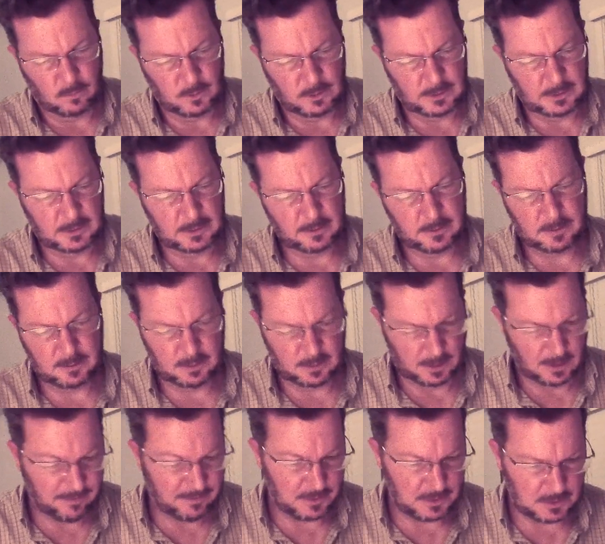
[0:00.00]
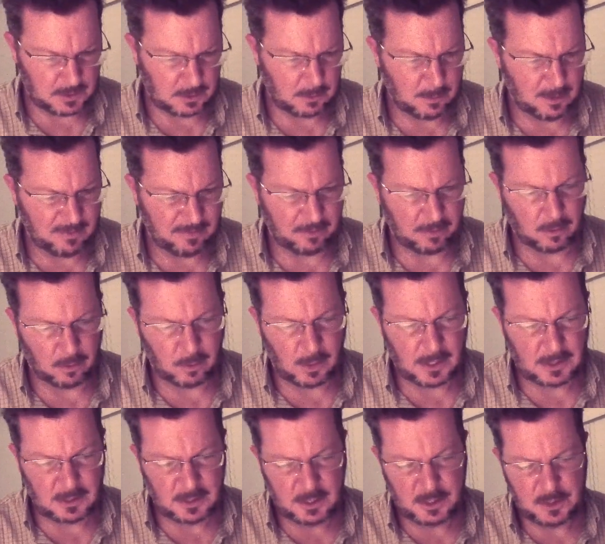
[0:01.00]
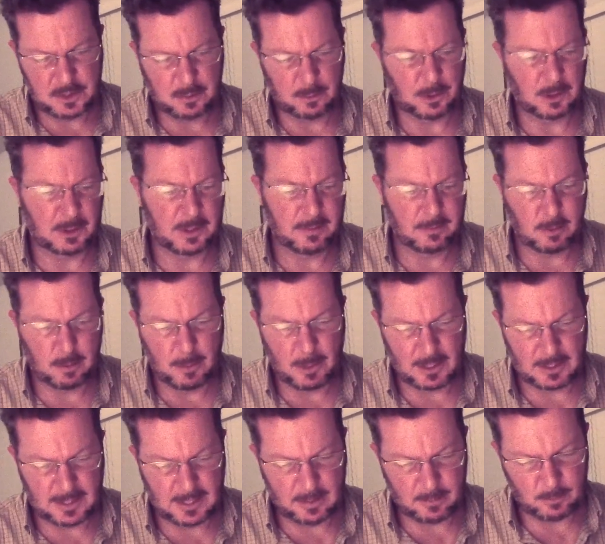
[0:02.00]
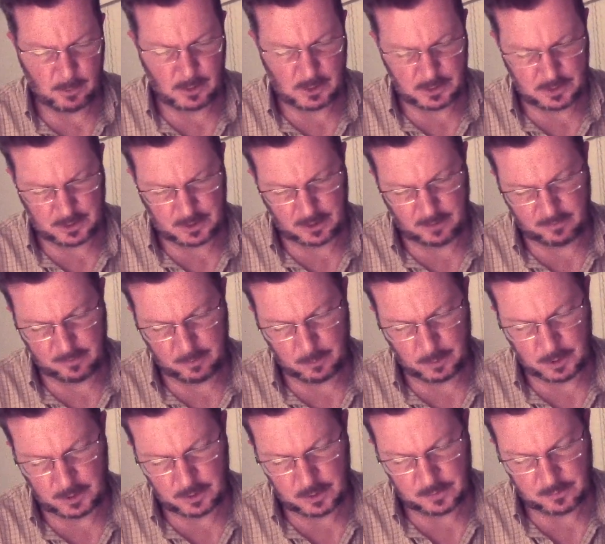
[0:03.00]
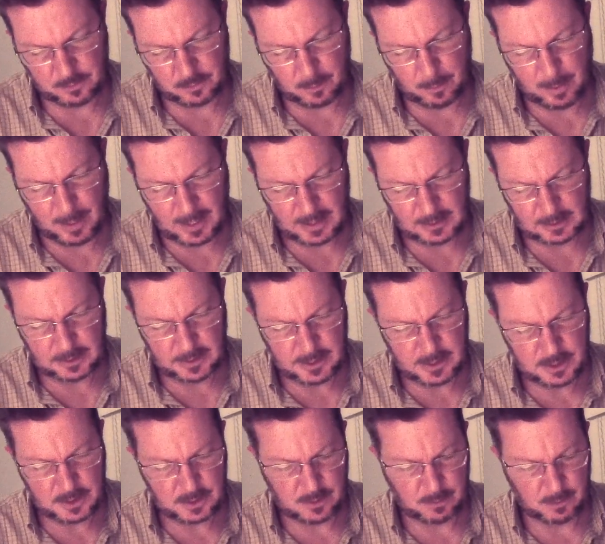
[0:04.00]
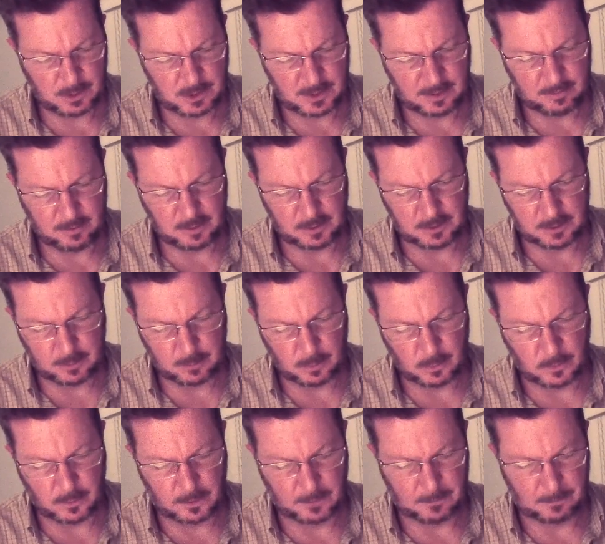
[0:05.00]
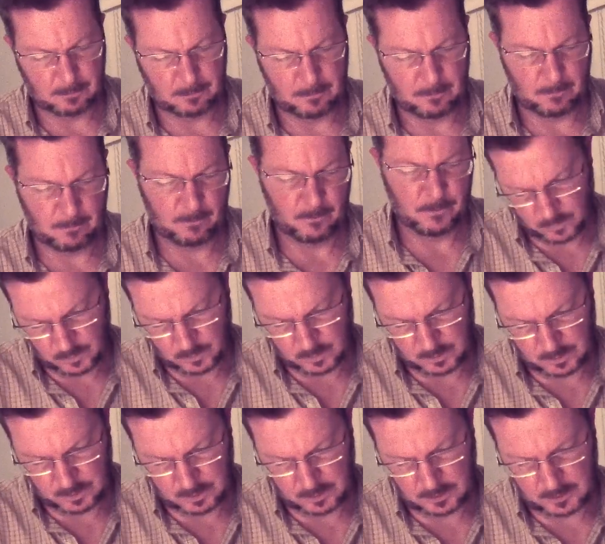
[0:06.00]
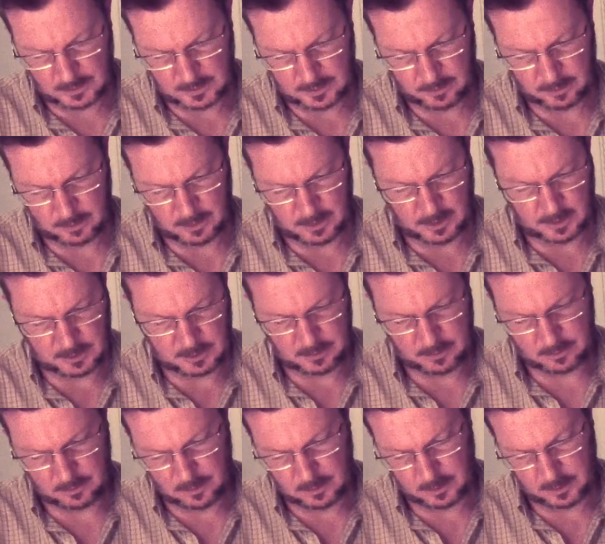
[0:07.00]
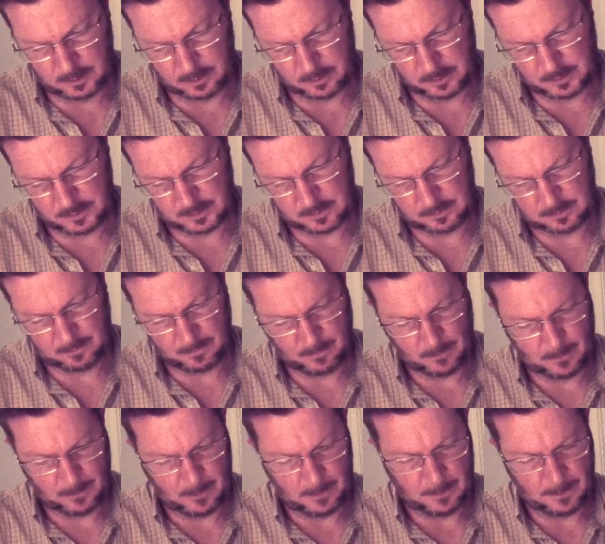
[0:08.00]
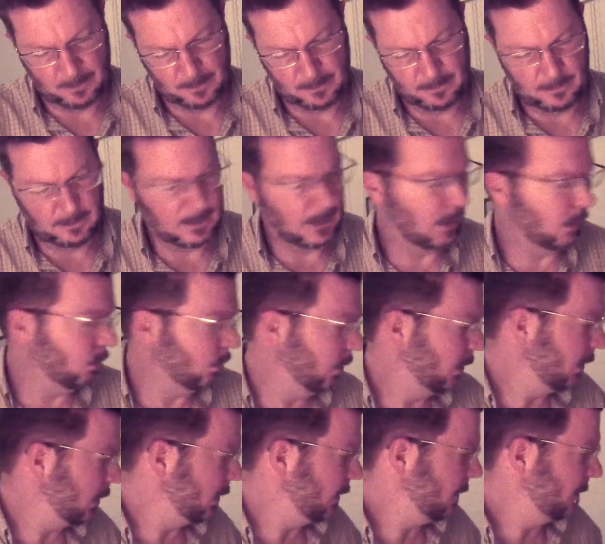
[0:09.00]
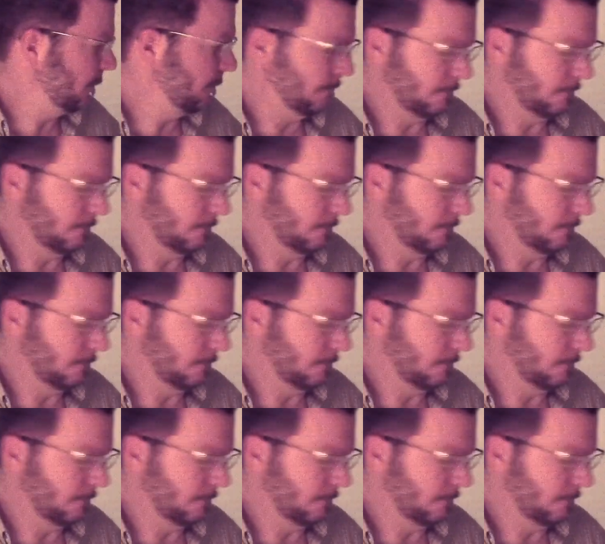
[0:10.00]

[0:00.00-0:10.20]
One end, if it's going to be for a rod leash, I'm going to leave it about that much. If I'm going to use for a paddle leash, I'm going to give it a little more. Snug it down nice and close. That'll work.